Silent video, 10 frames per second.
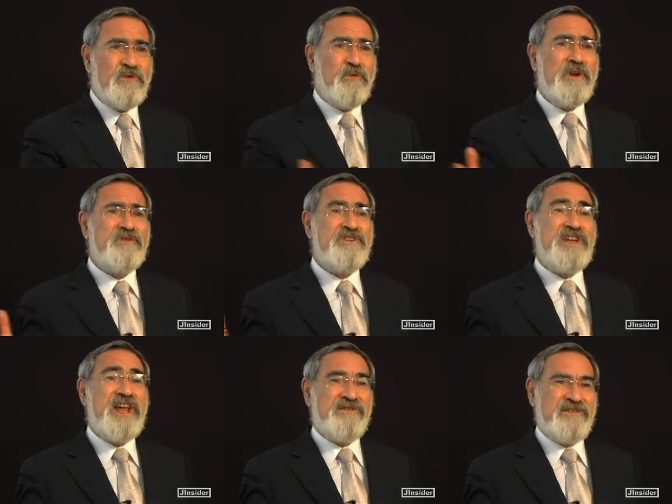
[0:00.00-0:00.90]
almost
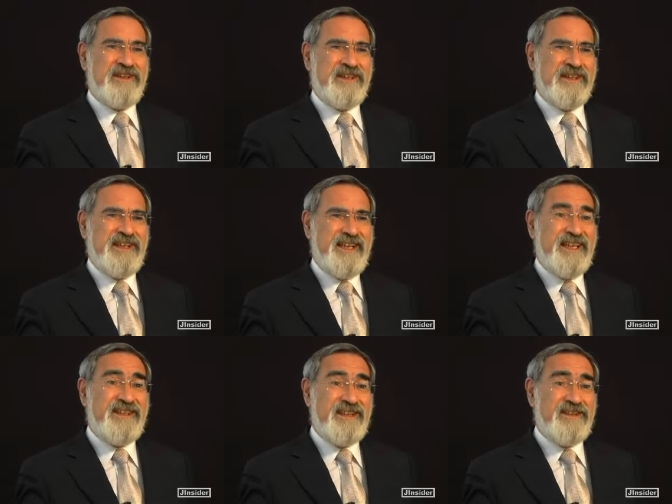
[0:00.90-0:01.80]
nothing
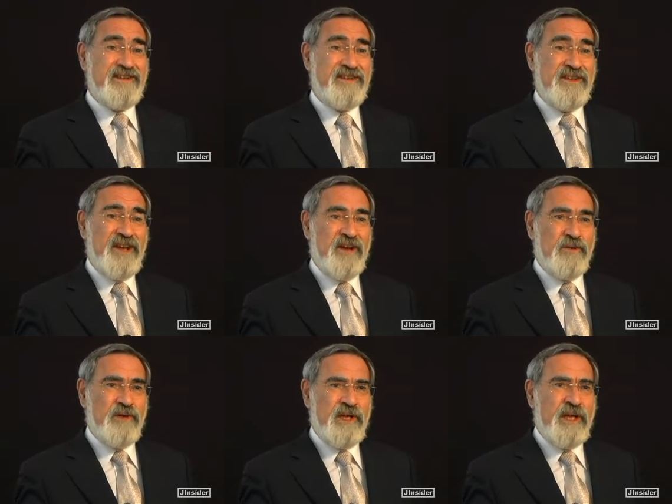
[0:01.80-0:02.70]
he didn't
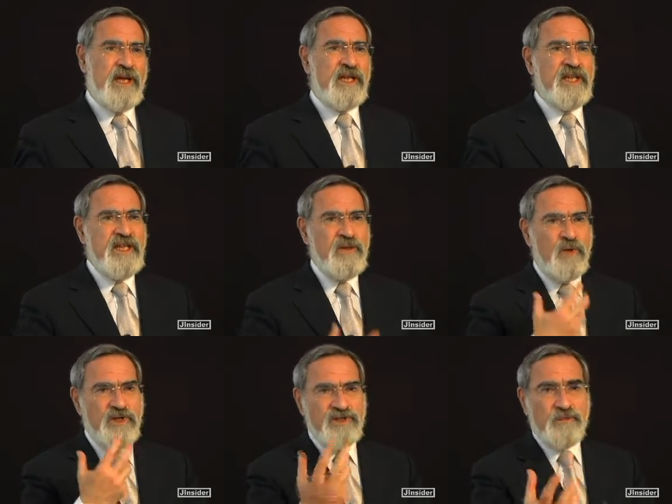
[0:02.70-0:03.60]
know. And he
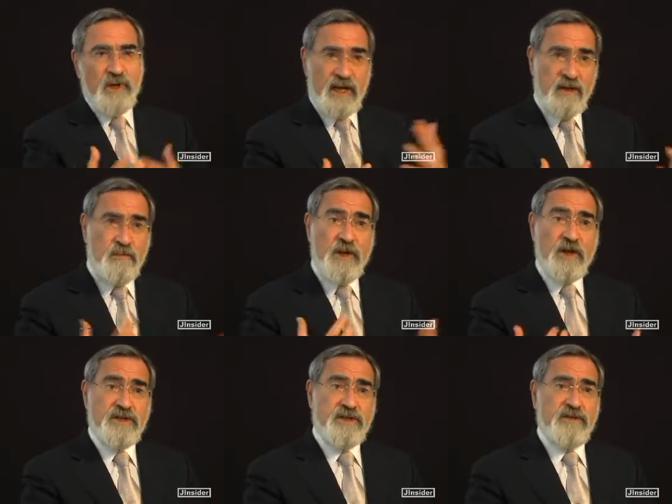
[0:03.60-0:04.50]
was my
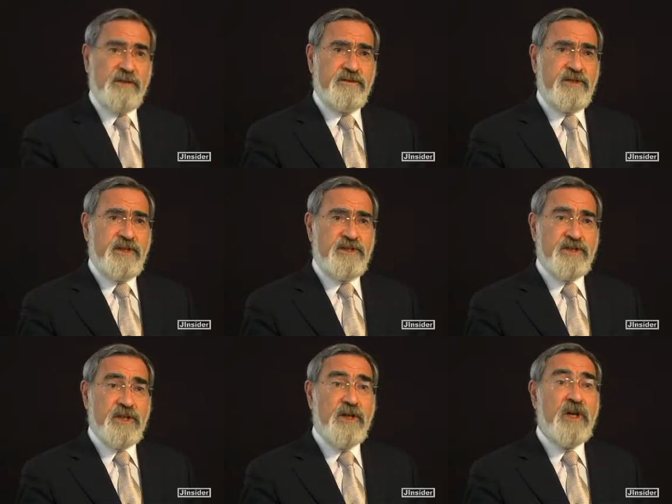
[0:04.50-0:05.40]
personal
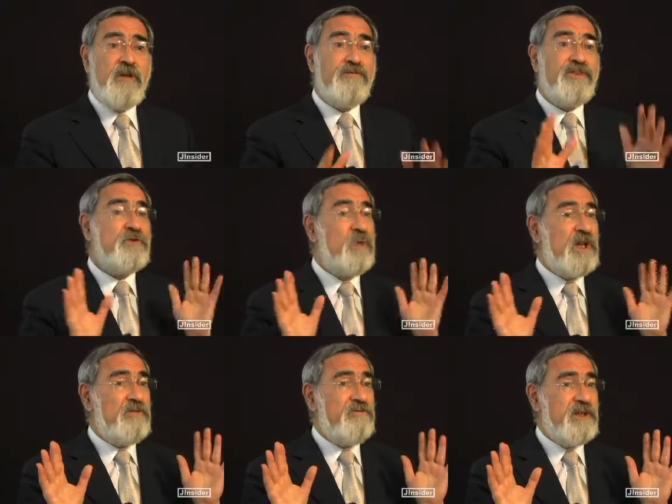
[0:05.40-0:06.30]
teacher for
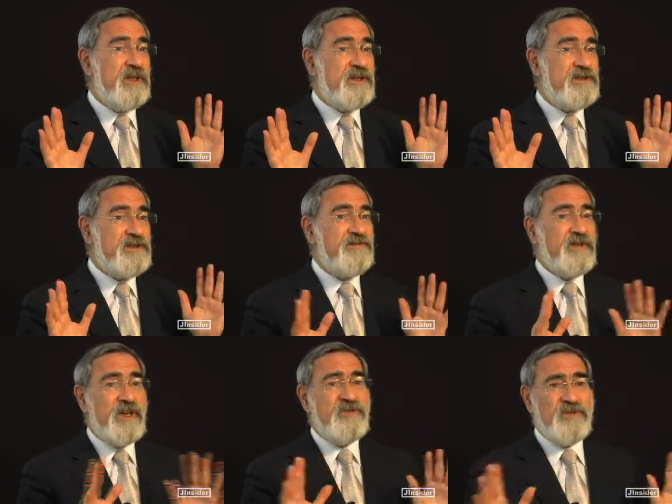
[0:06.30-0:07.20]
twelve years. For
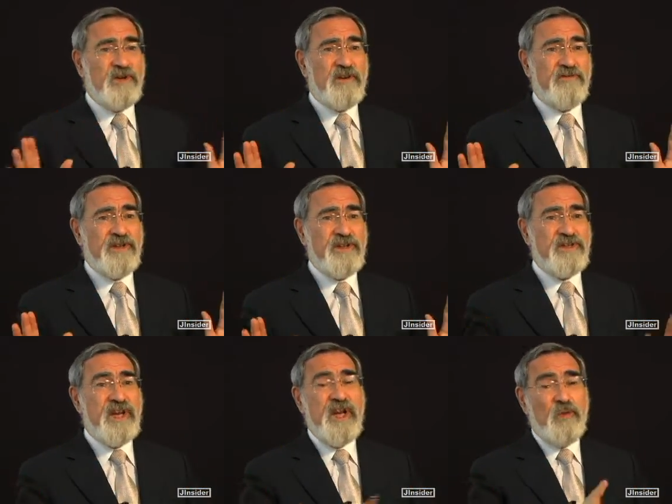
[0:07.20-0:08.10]
those twelve
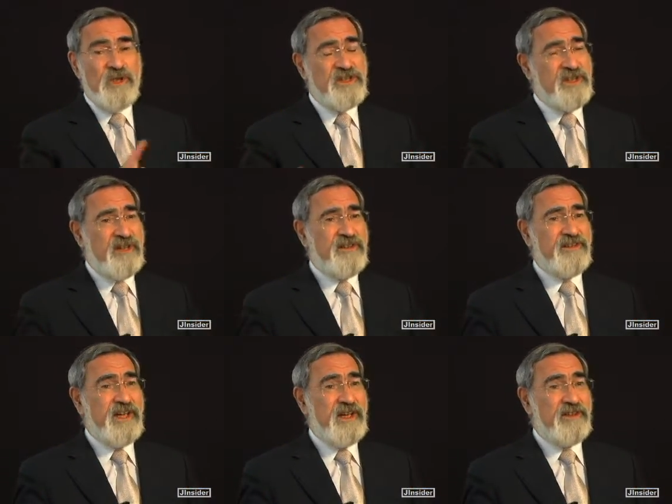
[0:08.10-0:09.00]
years, we studied
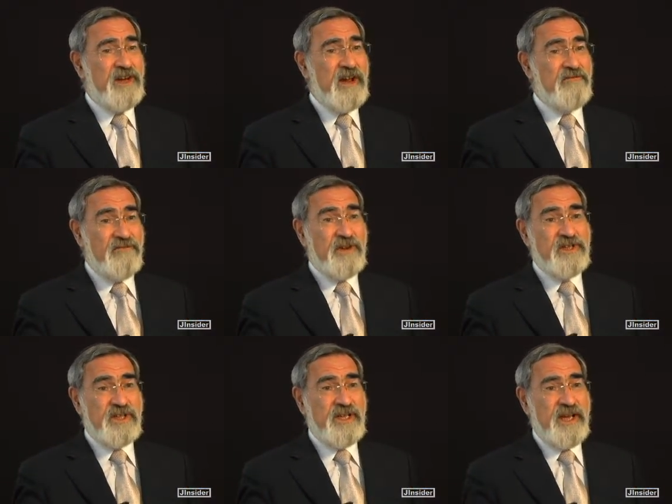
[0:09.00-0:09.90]
together at
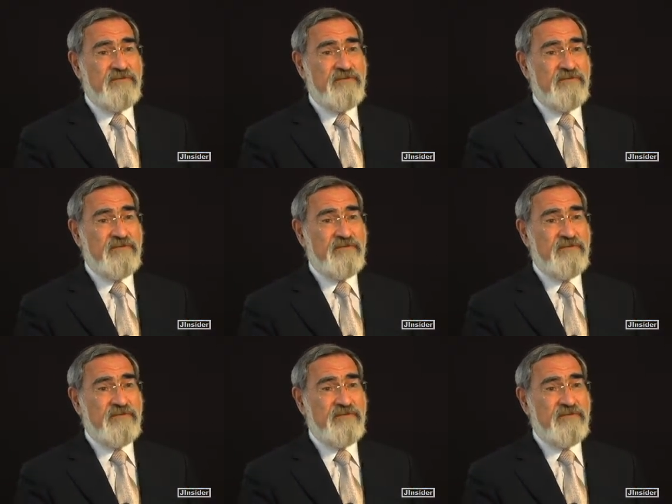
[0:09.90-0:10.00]
virtually